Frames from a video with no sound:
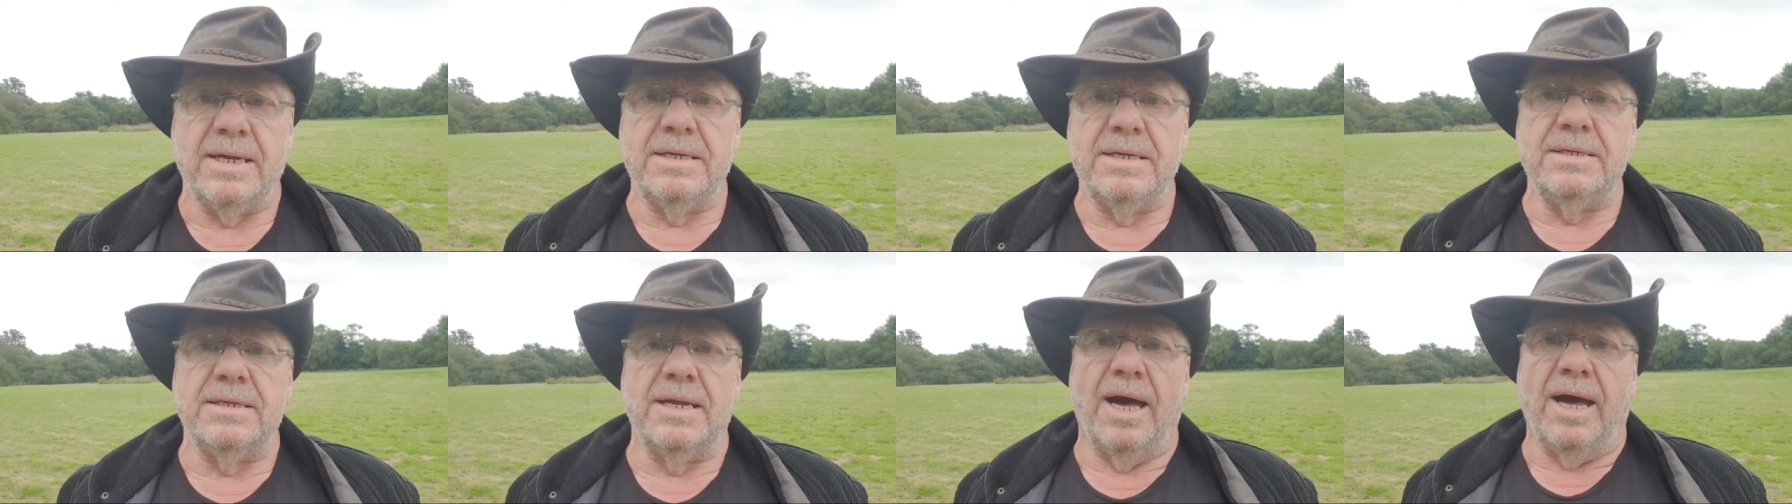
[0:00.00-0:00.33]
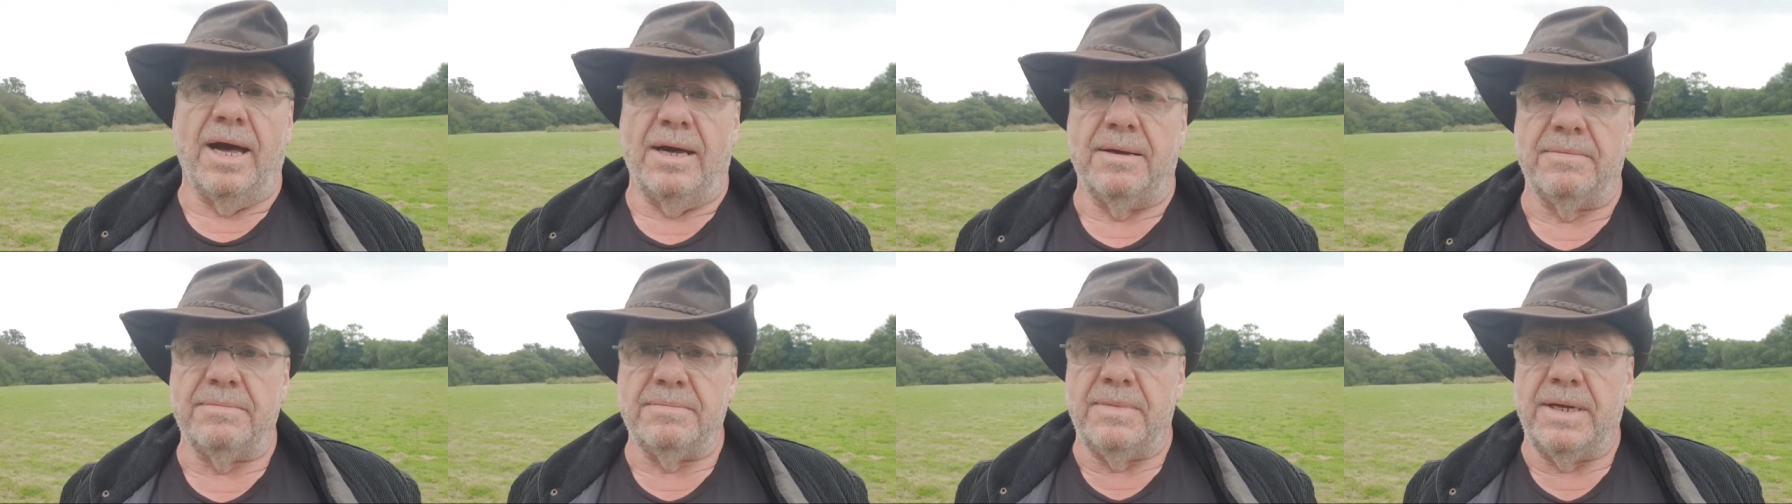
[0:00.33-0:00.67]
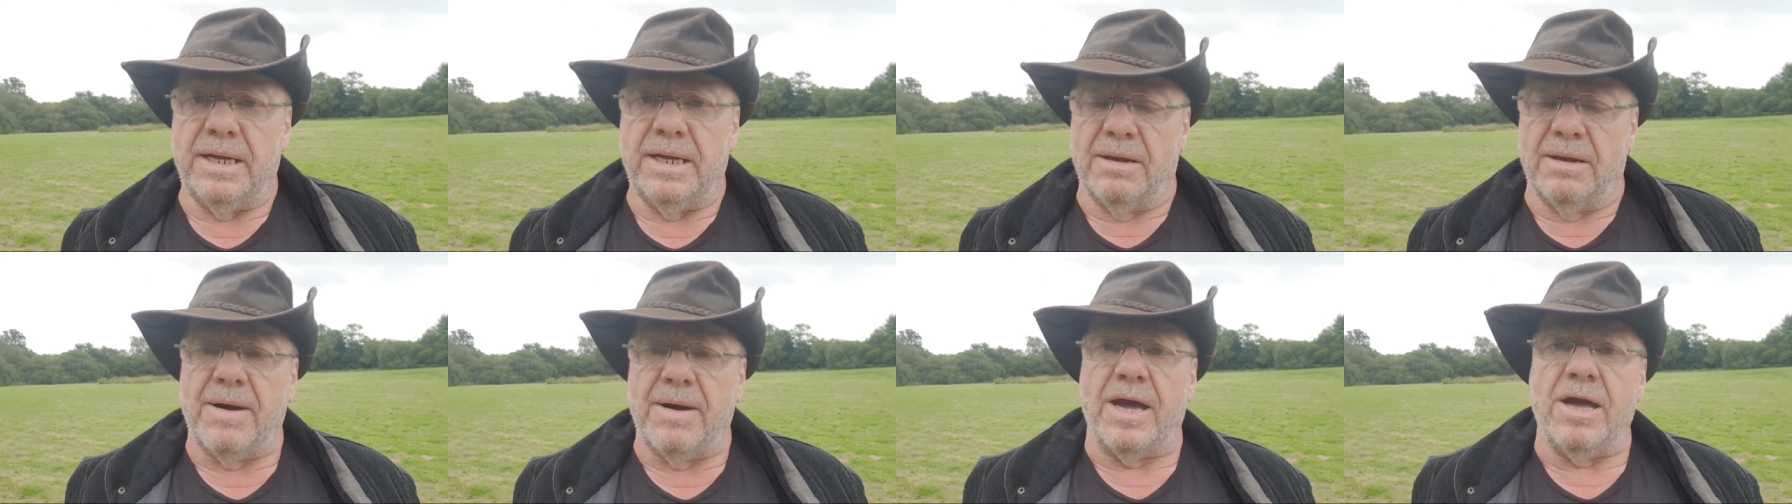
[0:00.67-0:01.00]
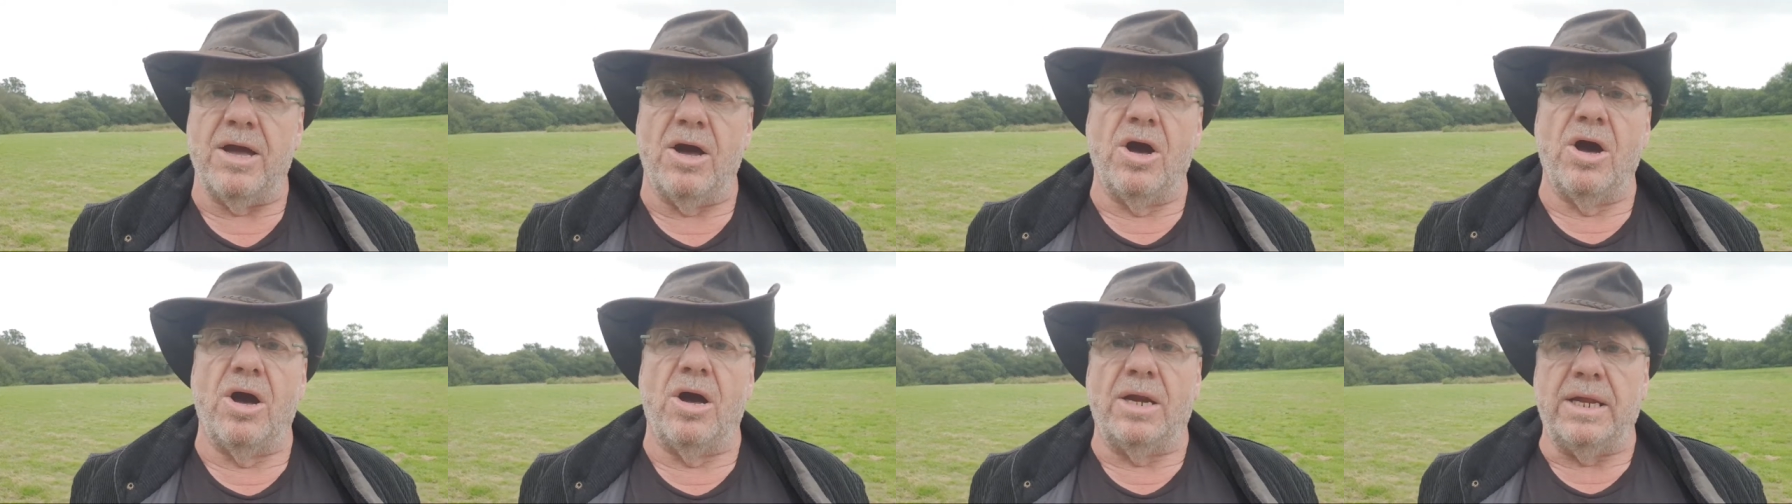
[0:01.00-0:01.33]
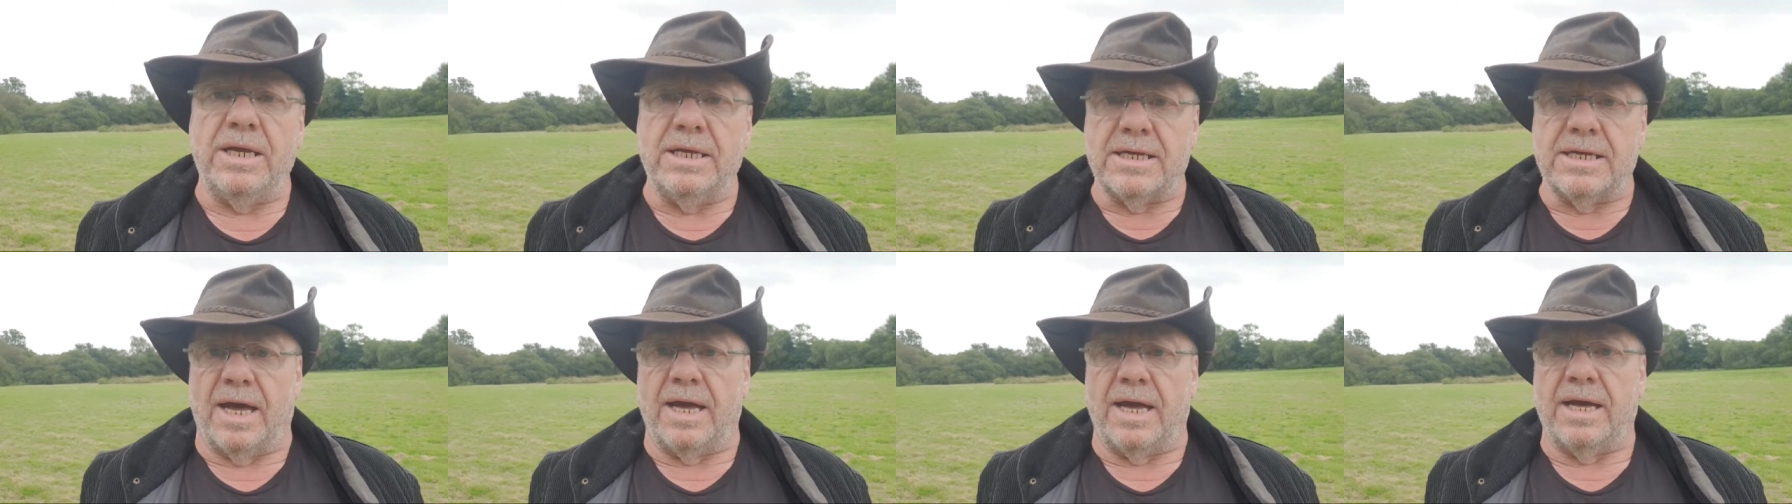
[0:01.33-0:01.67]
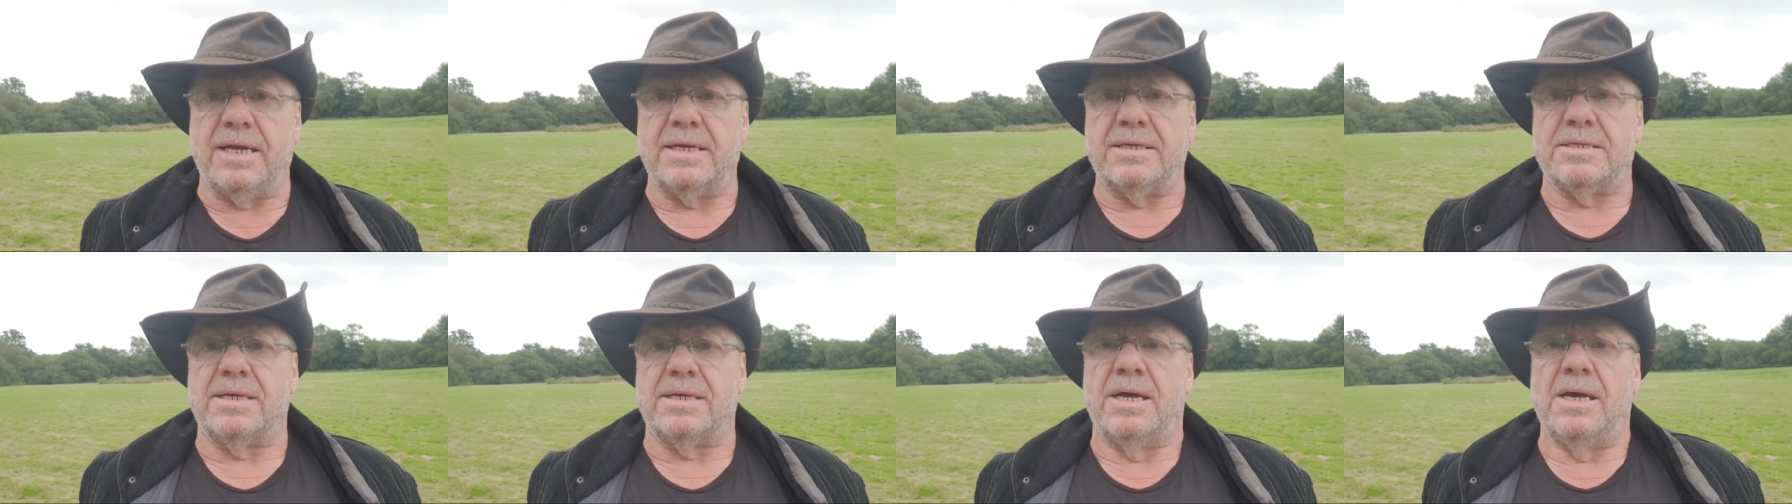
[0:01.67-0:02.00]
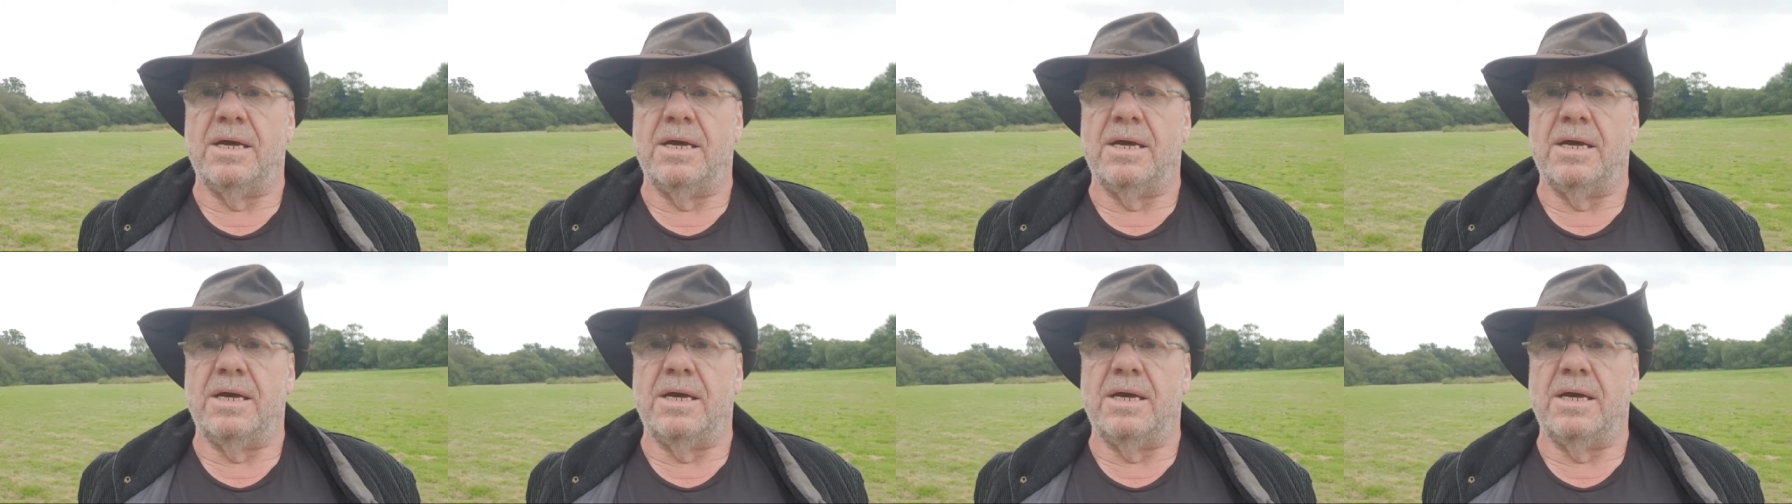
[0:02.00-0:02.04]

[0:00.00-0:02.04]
my early days,